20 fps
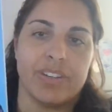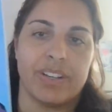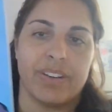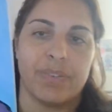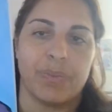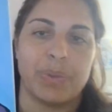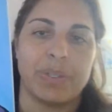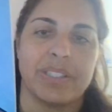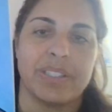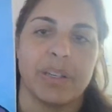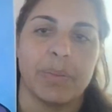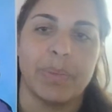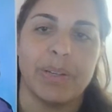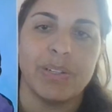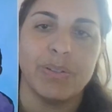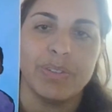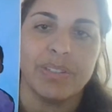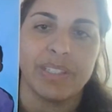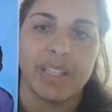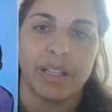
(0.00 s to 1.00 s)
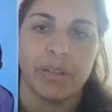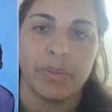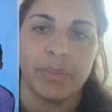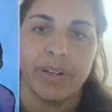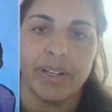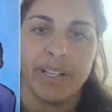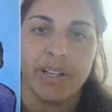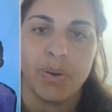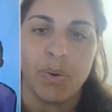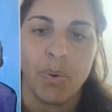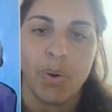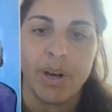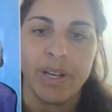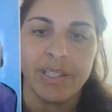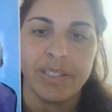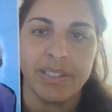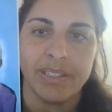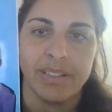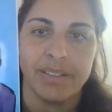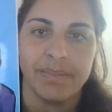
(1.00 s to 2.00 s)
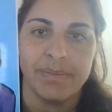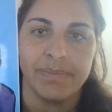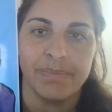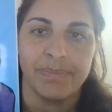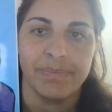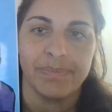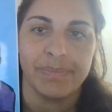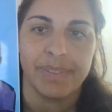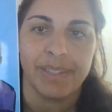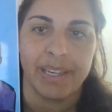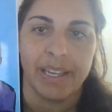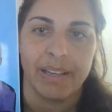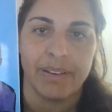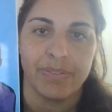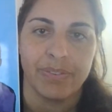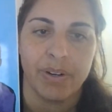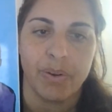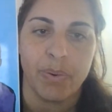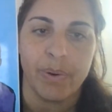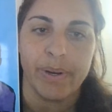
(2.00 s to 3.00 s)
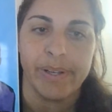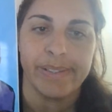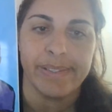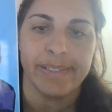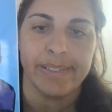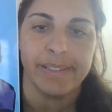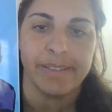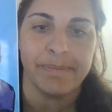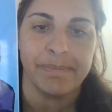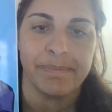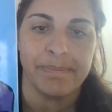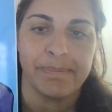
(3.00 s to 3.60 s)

with somebody who's celebrating Kwanzaa. K for Kwanzaa.